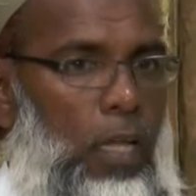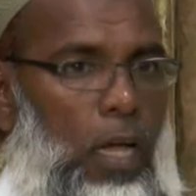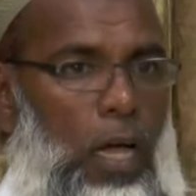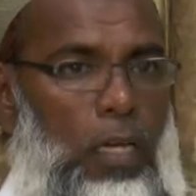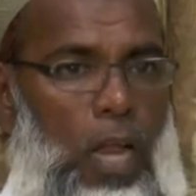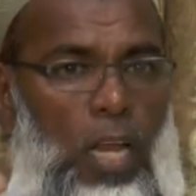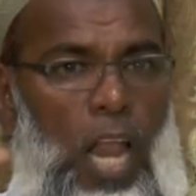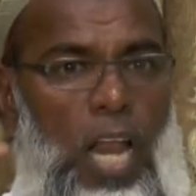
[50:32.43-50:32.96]

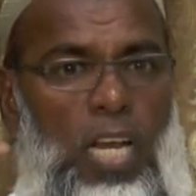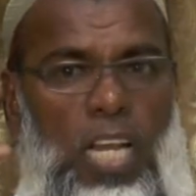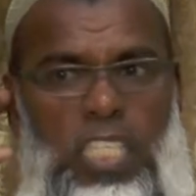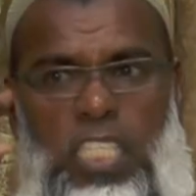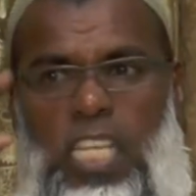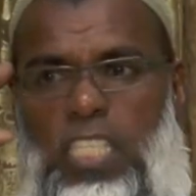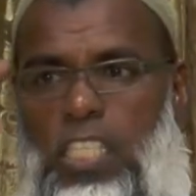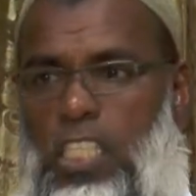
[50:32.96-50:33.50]
And Allah
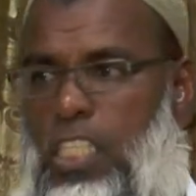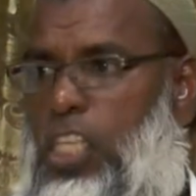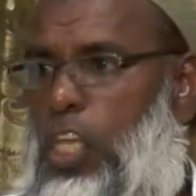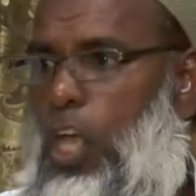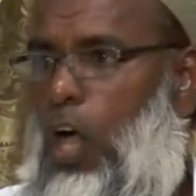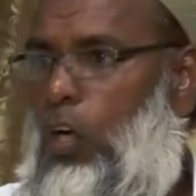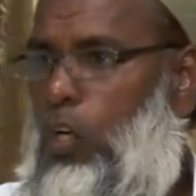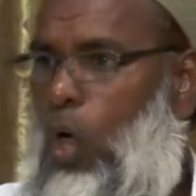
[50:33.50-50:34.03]
listens to
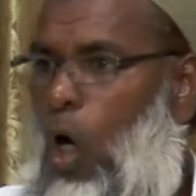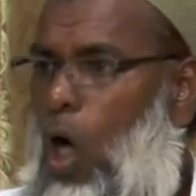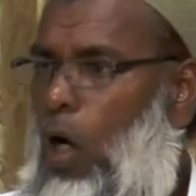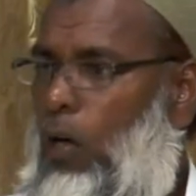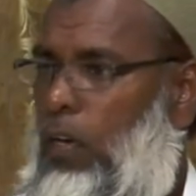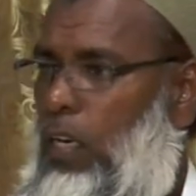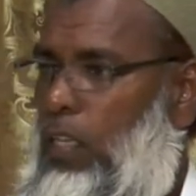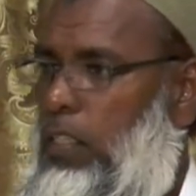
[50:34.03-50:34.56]
your
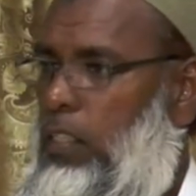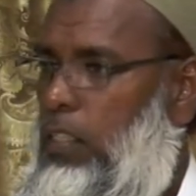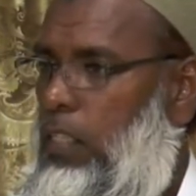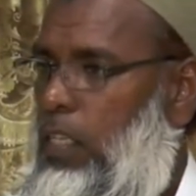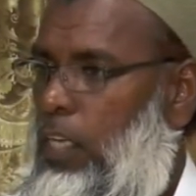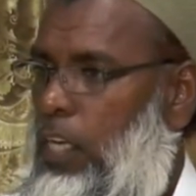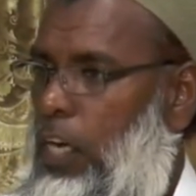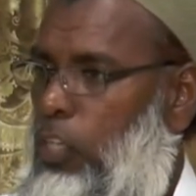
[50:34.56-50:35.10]
call.
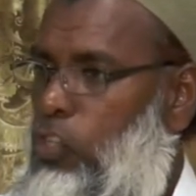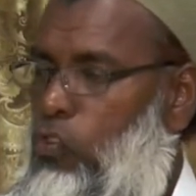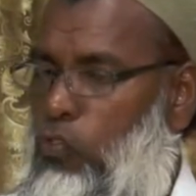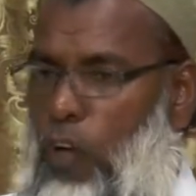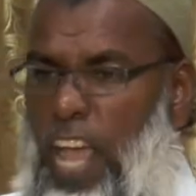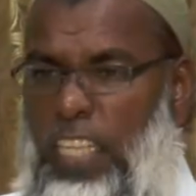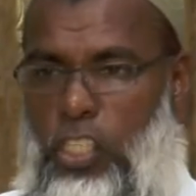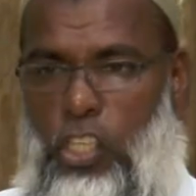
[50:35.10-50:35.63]
And you
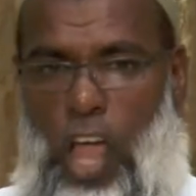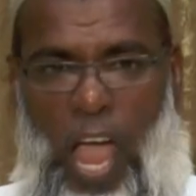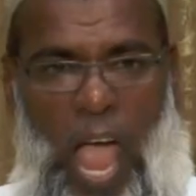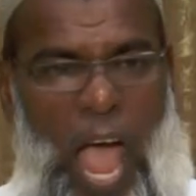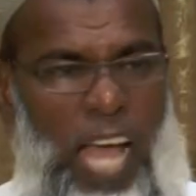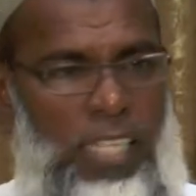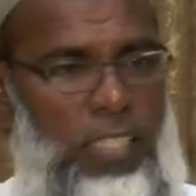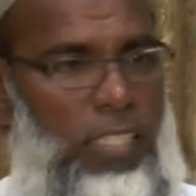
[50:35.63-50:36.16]
raise your
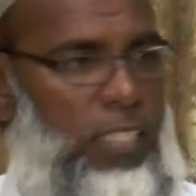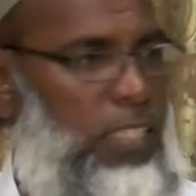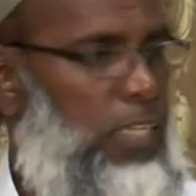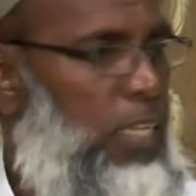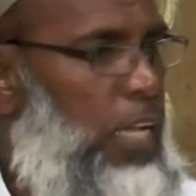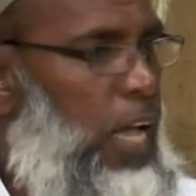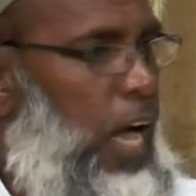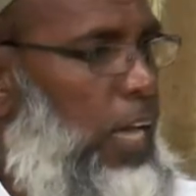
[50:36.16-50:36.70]
hands
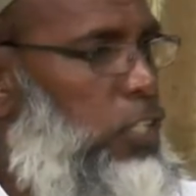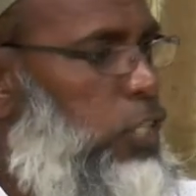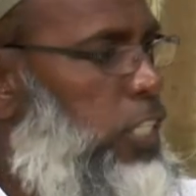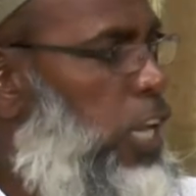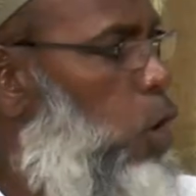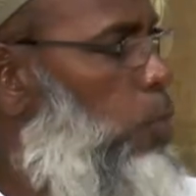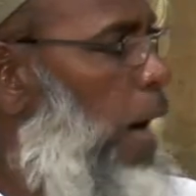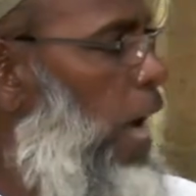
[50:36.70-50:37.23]
and you
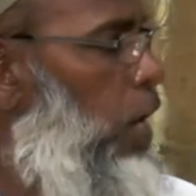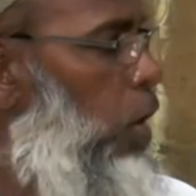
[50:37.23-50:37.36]
say, oh my